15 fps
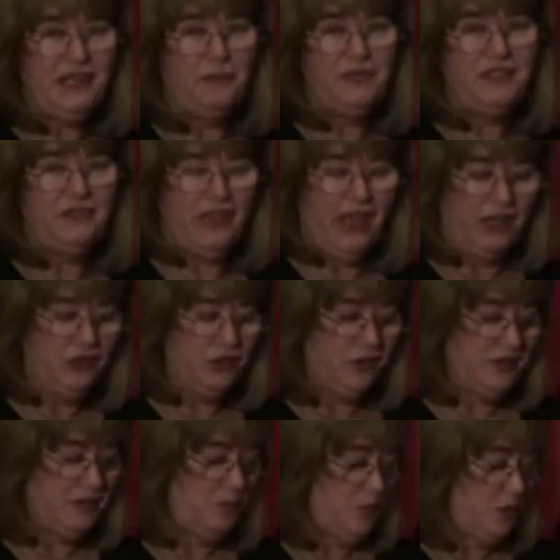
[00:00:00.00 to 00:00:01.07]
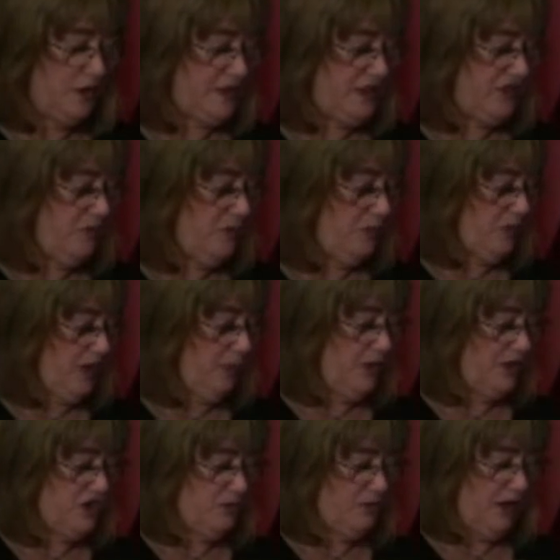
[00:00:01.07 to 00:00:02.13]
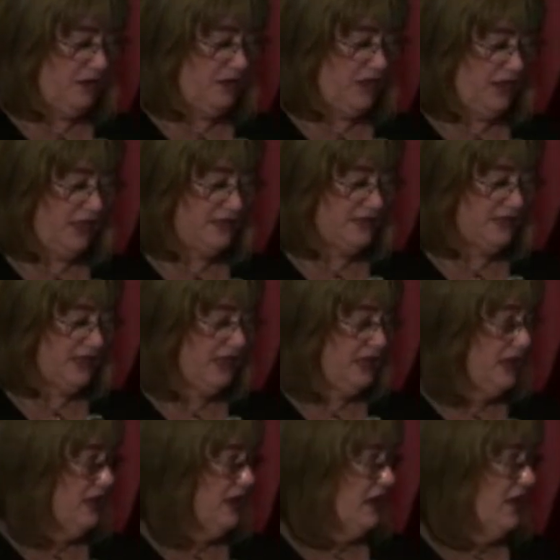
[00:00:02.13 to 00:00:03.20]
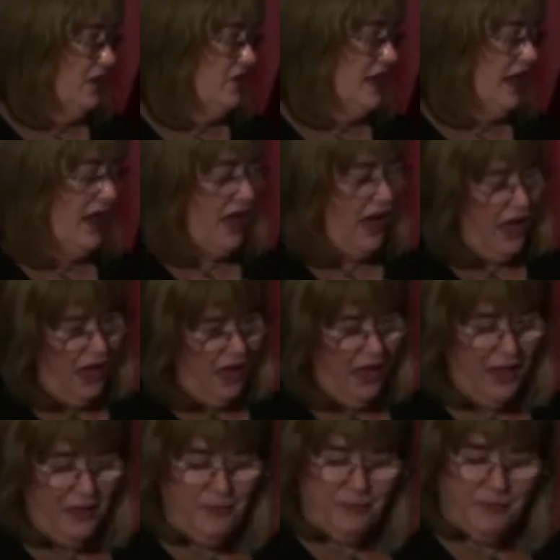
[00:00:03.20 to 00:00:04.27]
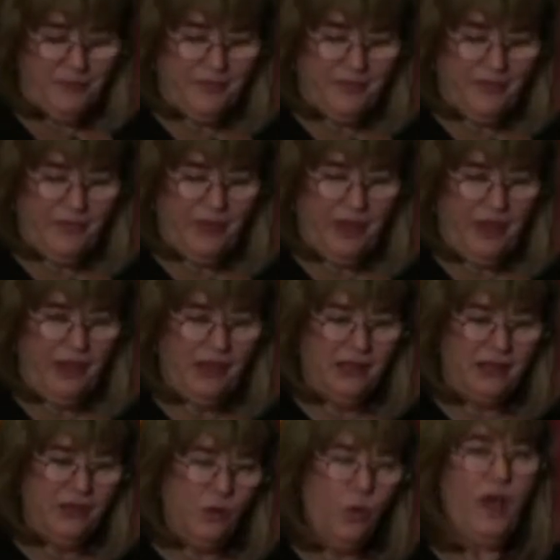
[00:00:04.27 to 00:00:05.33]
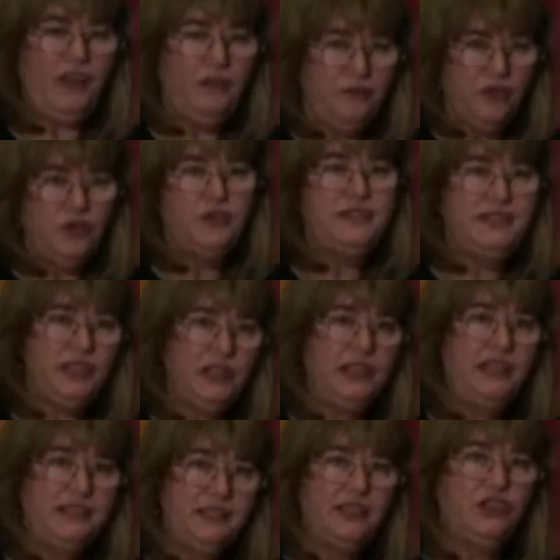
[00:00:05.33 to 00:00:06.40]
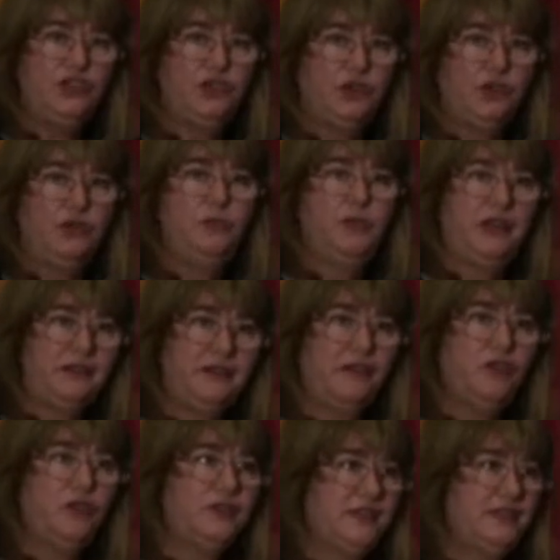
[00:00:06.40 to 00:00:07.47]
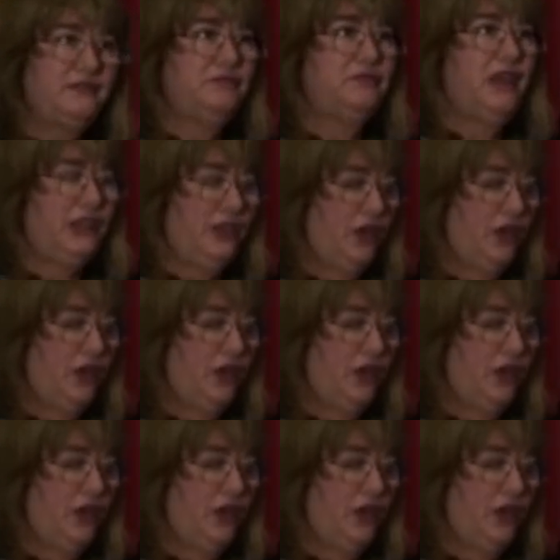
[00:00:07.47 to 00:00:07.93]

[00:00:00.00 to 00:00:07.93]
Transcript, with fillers: numbers of articles and books that have been published about these. There are quite a few still in situ, but of course, a